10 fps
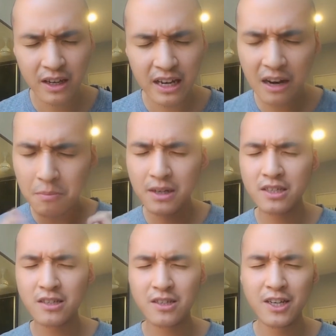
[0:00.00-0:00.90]
help
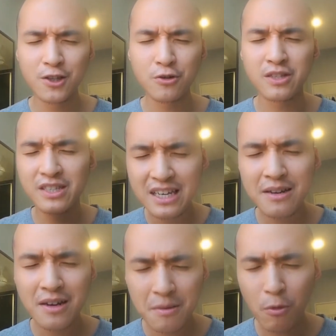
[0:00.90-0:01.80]
us to
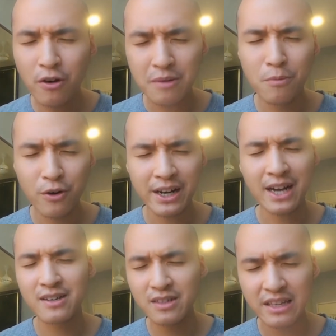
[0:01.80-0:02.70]
see more and more and
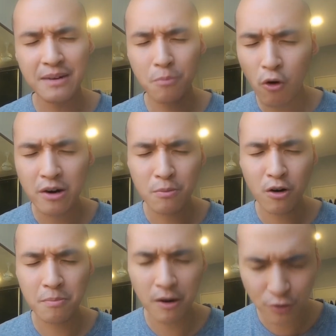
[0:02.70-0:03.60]
understand more and more
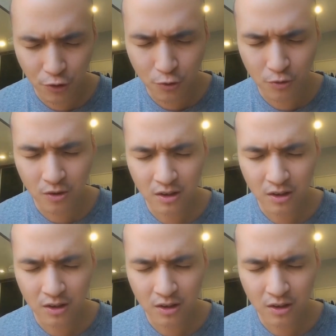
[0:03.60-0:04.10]
about you,